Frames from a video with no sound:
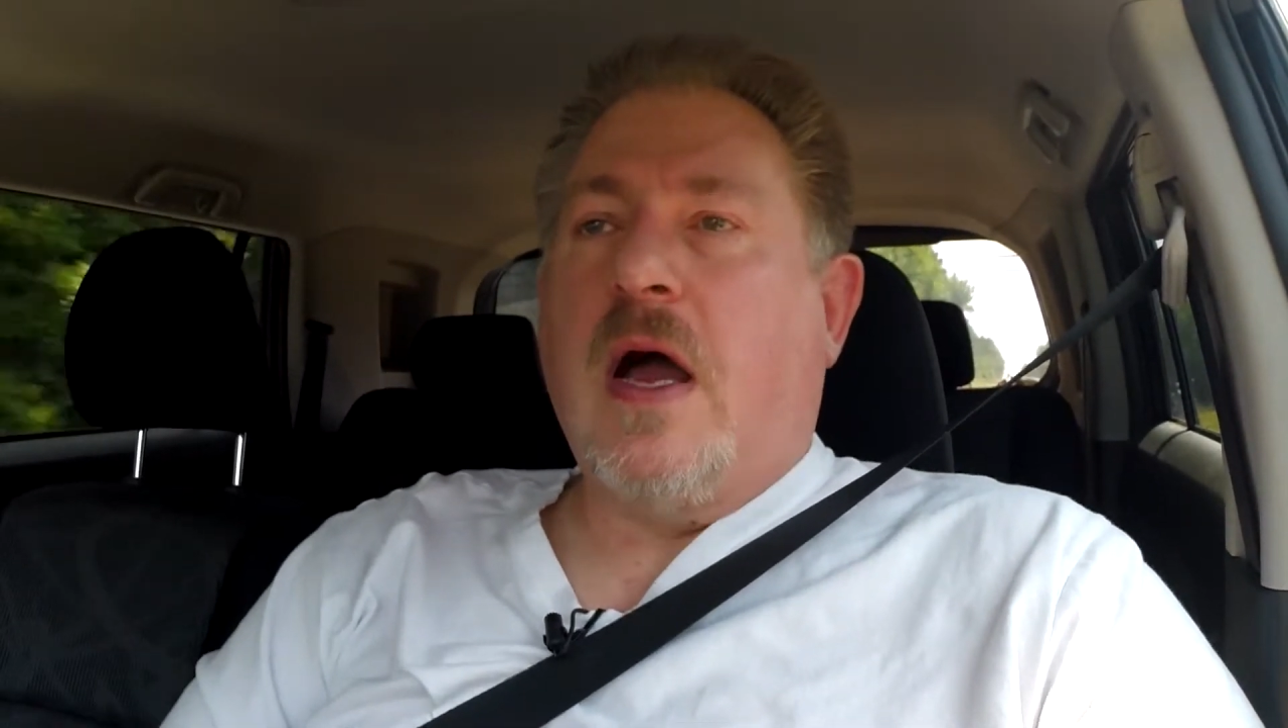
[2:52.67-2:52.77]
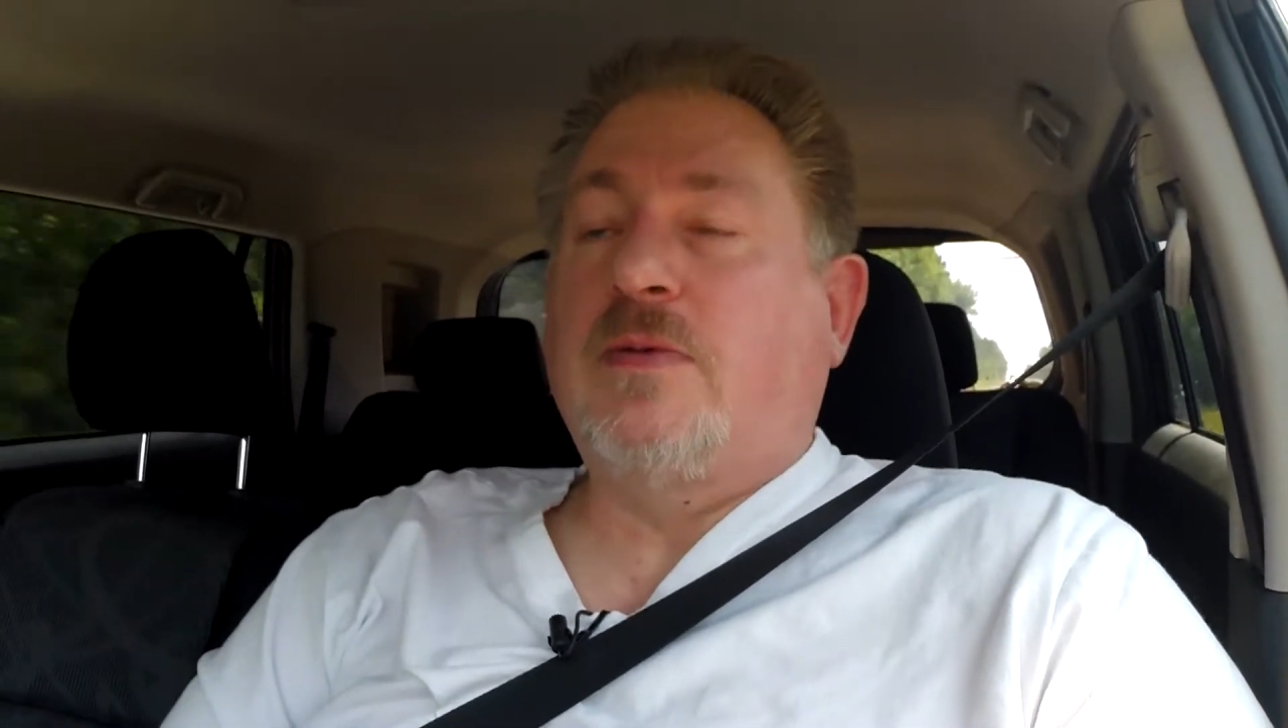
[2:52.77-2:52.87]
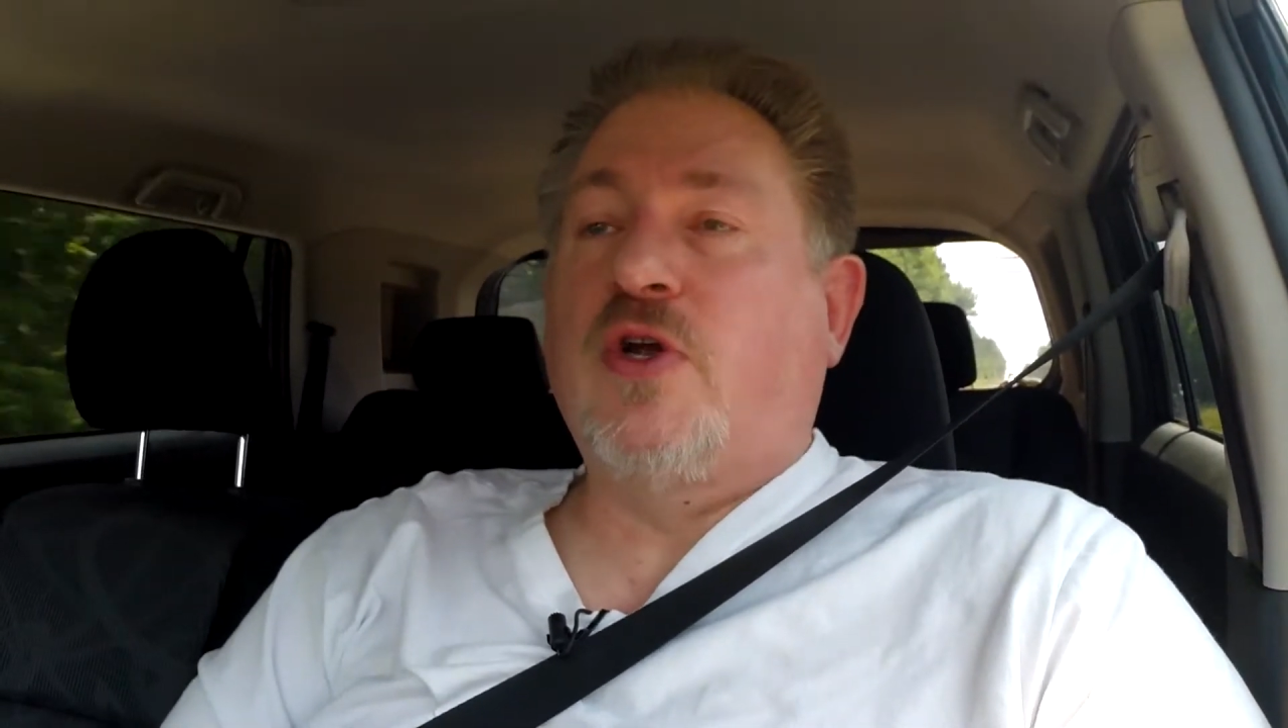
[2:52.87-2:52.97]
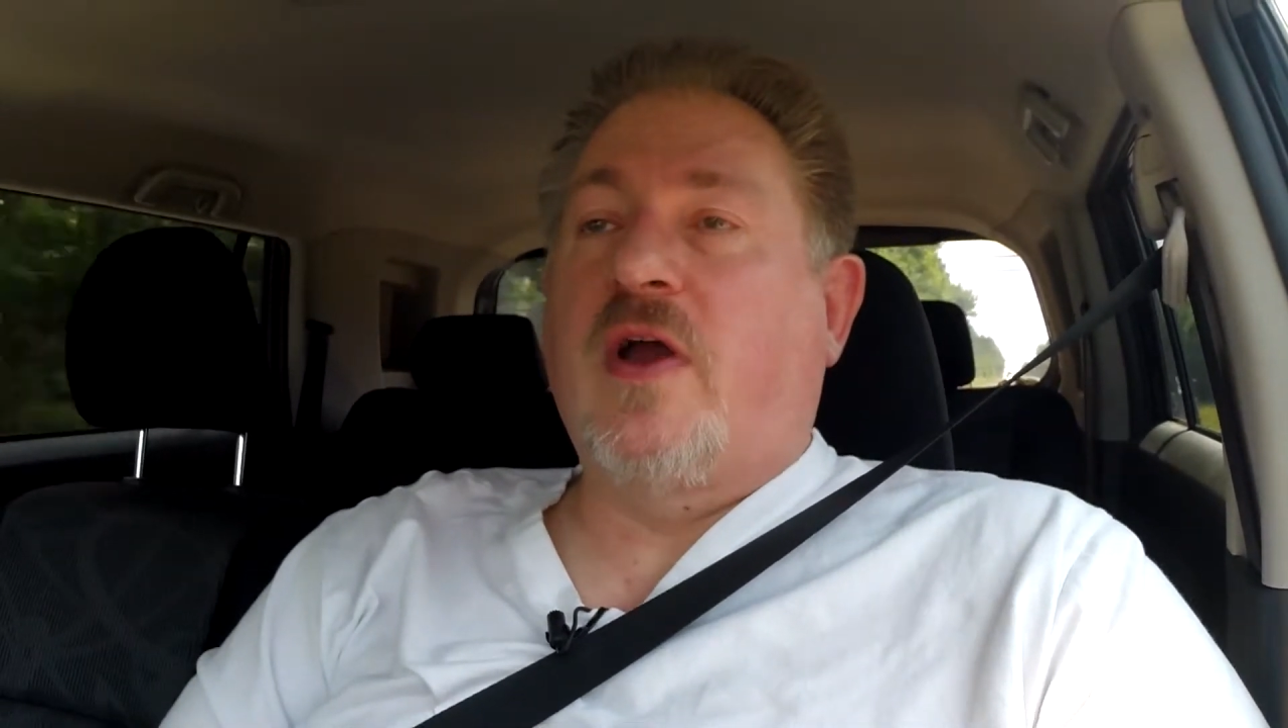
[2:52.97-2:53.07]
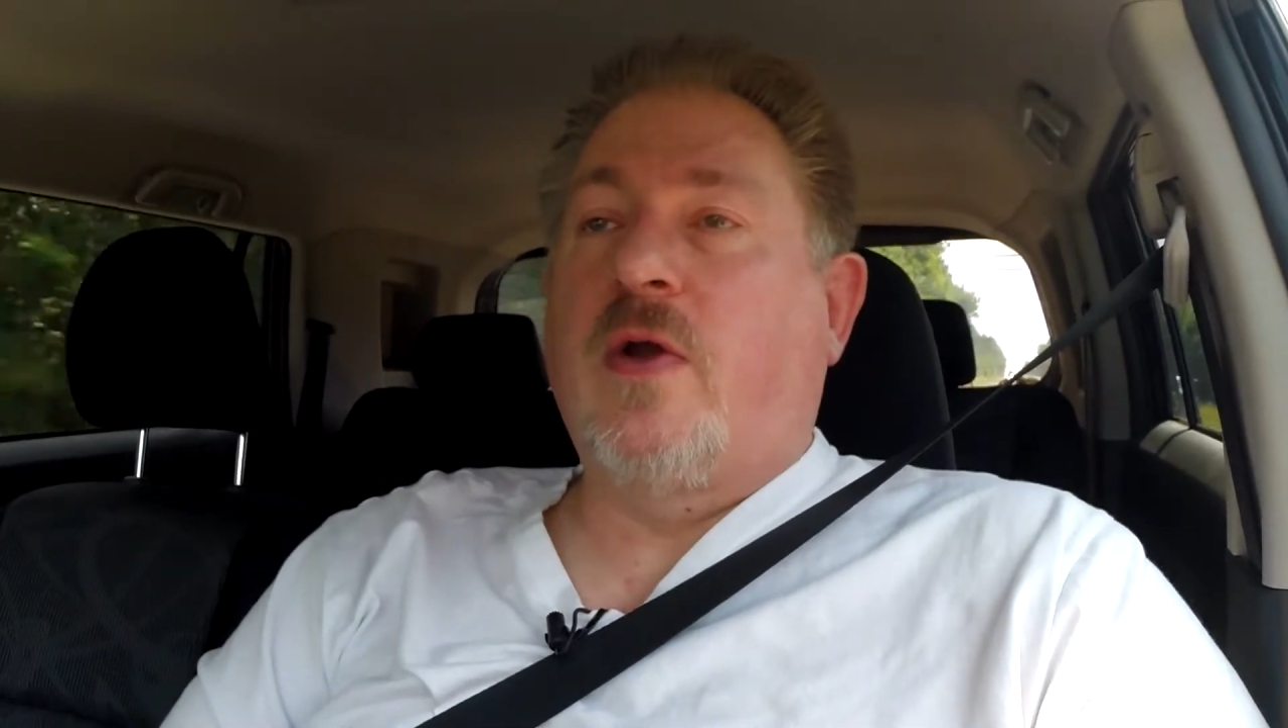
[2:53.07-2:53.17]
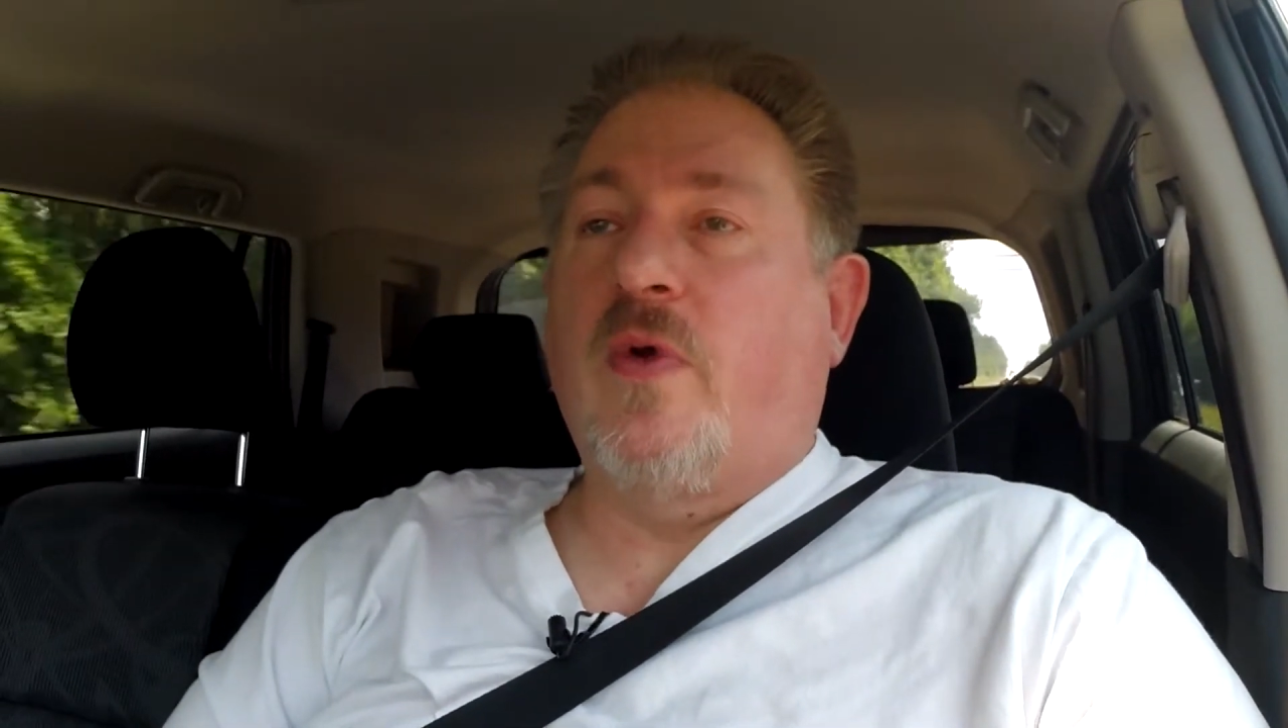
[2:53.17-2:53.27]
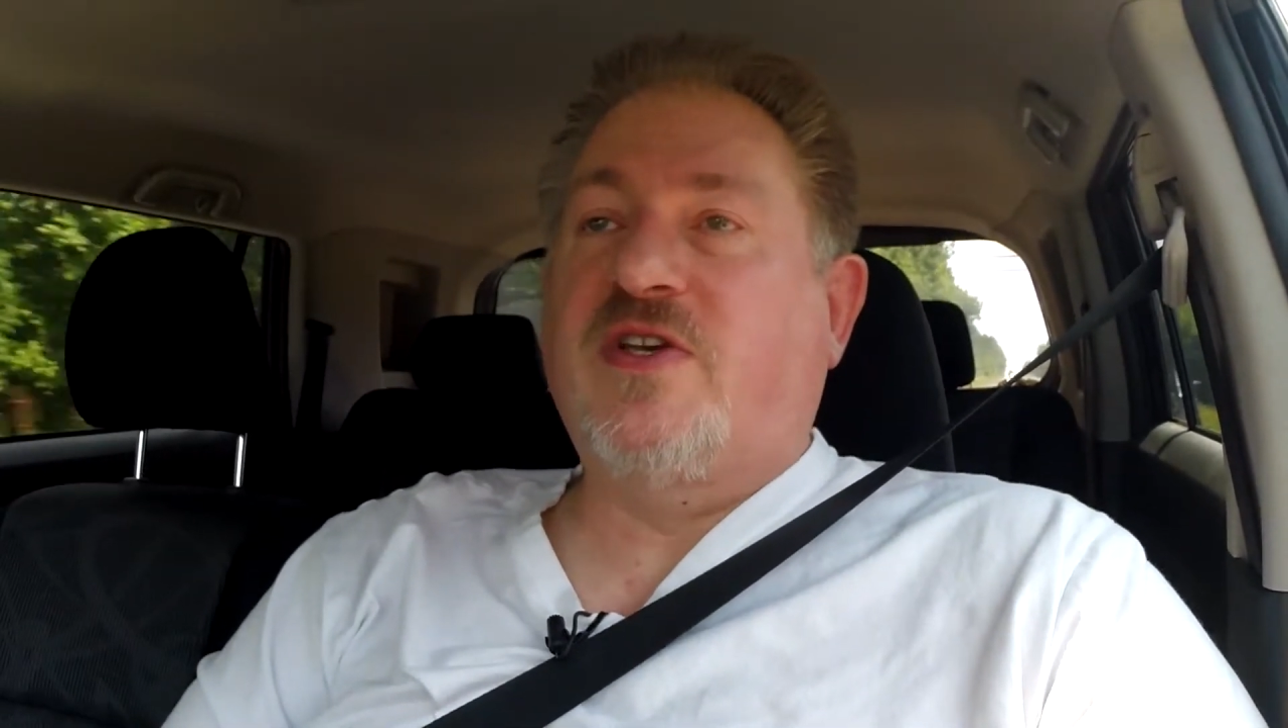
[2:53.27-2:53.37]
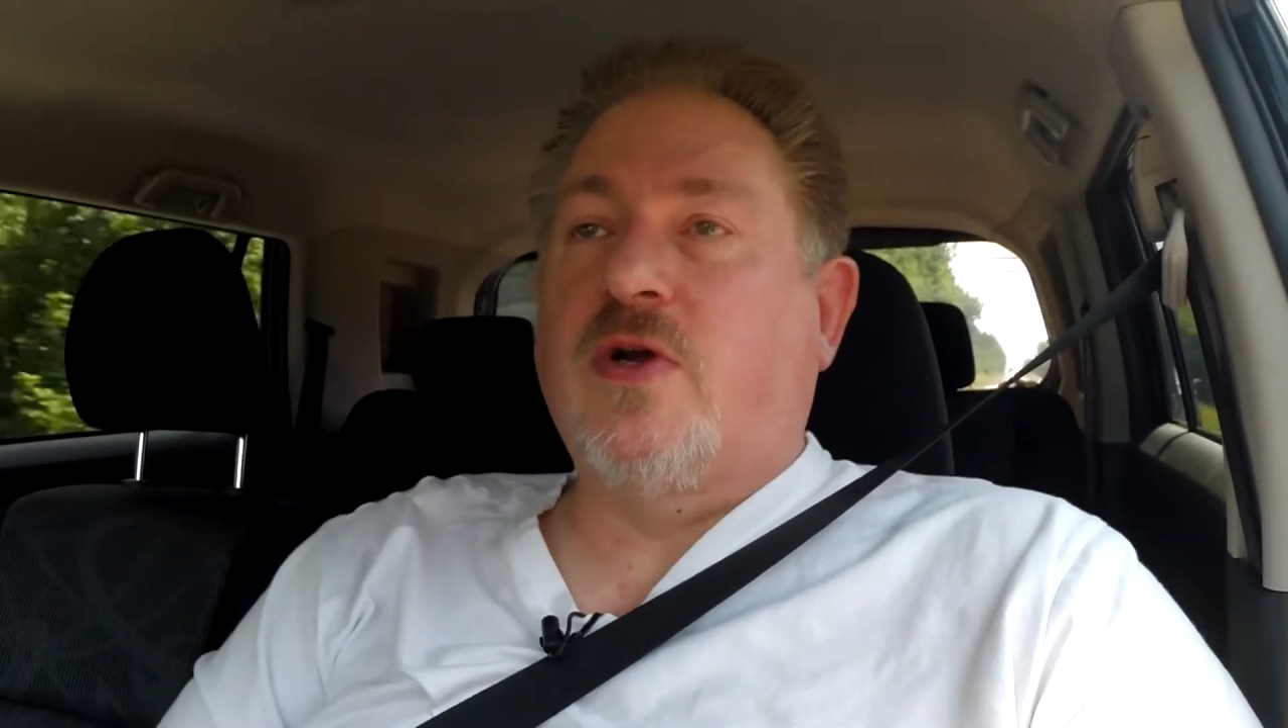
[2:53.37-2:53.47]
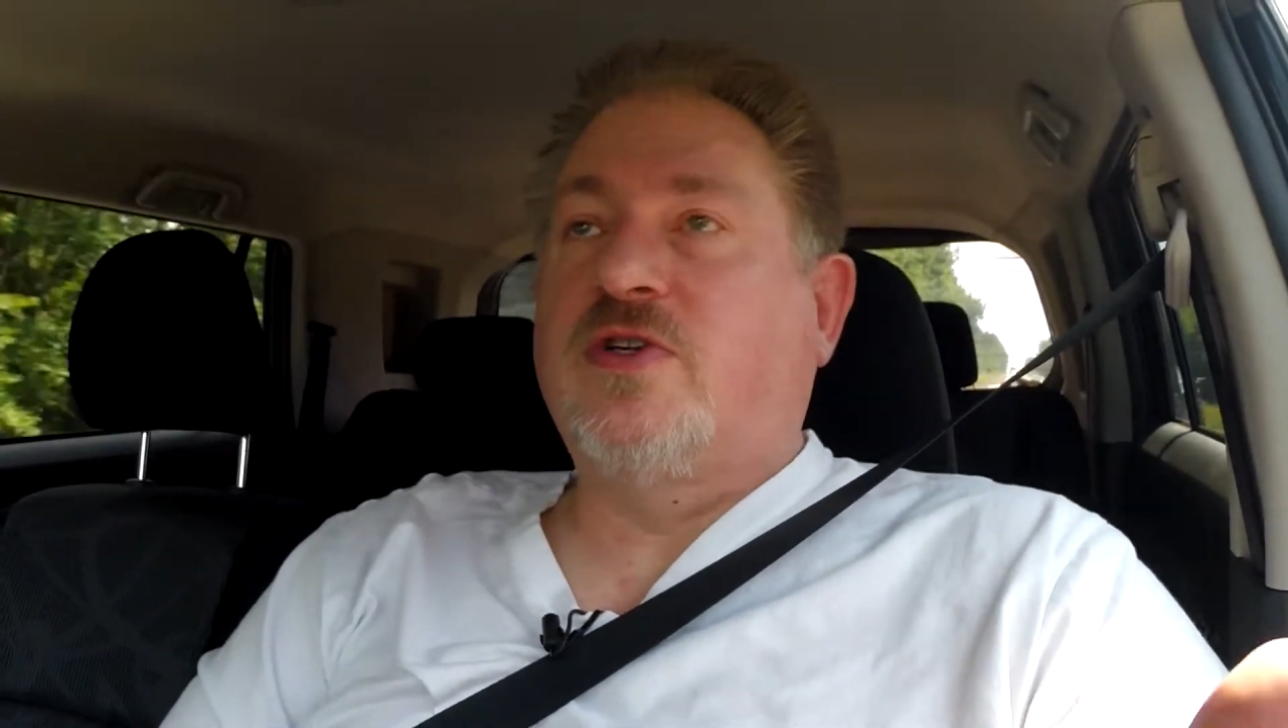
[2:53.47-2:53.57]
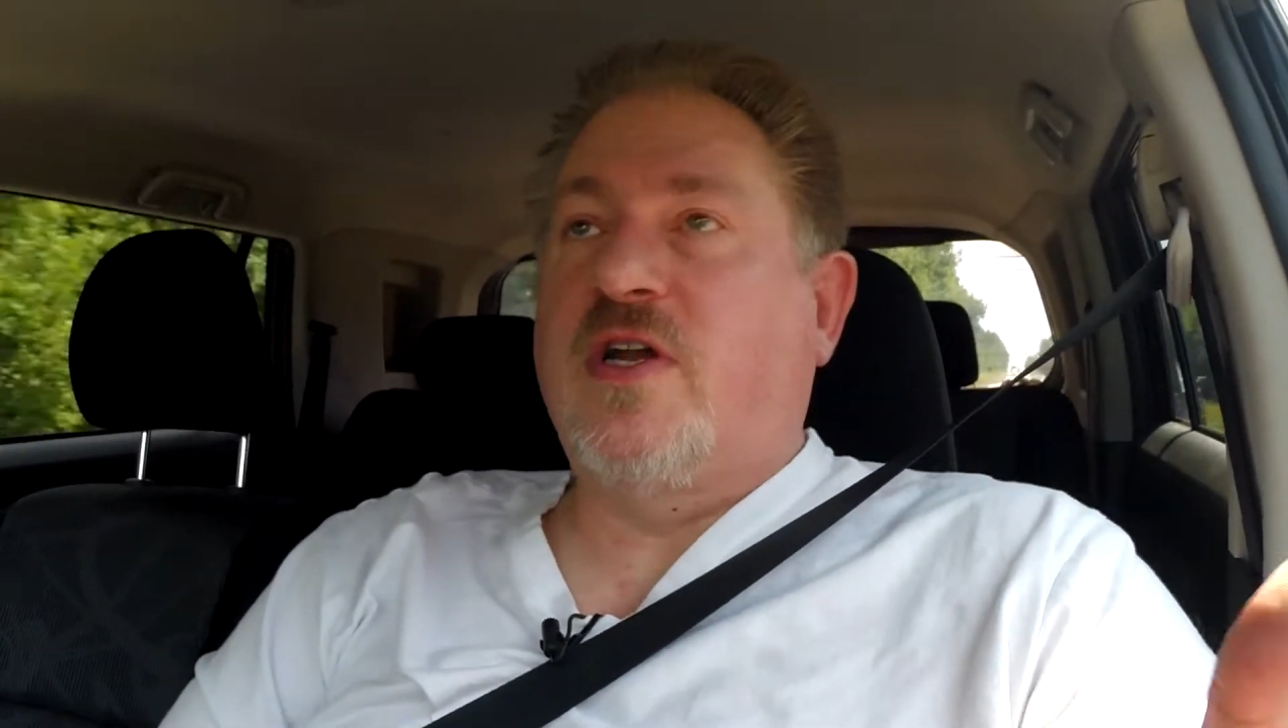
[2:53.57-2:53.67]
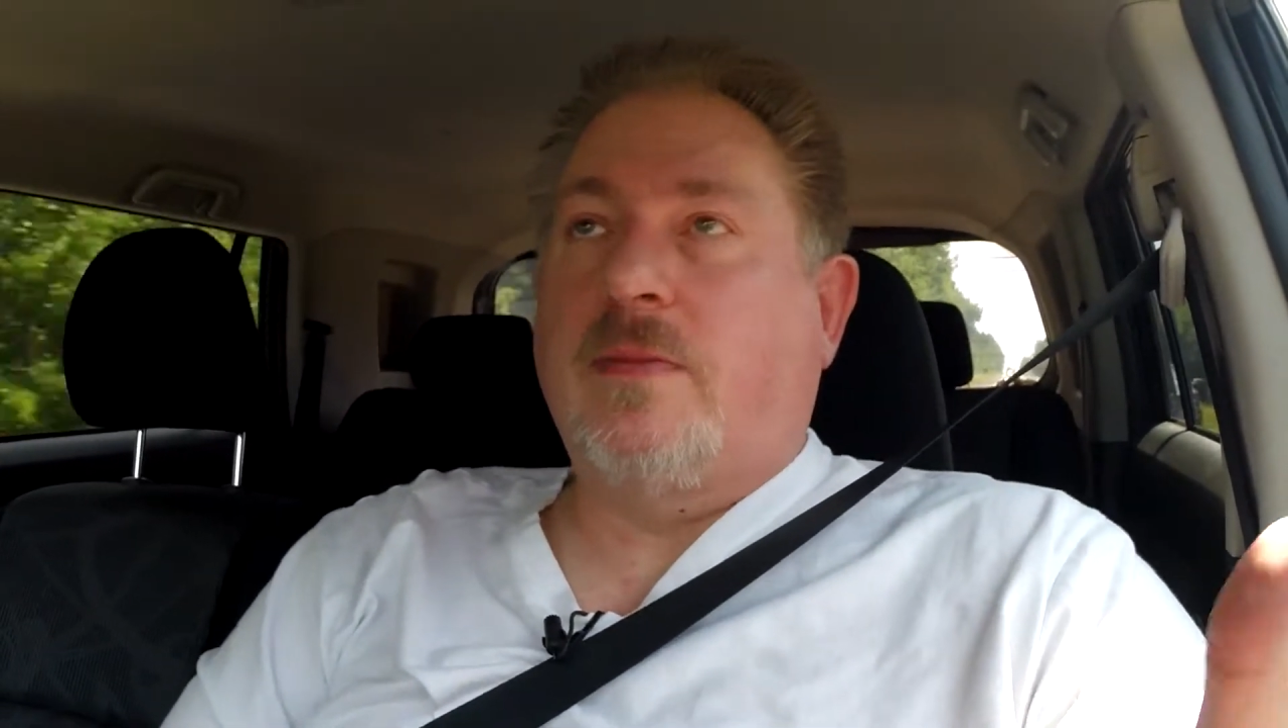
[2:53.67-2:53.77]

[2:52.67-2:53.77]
I'm sure I could research it.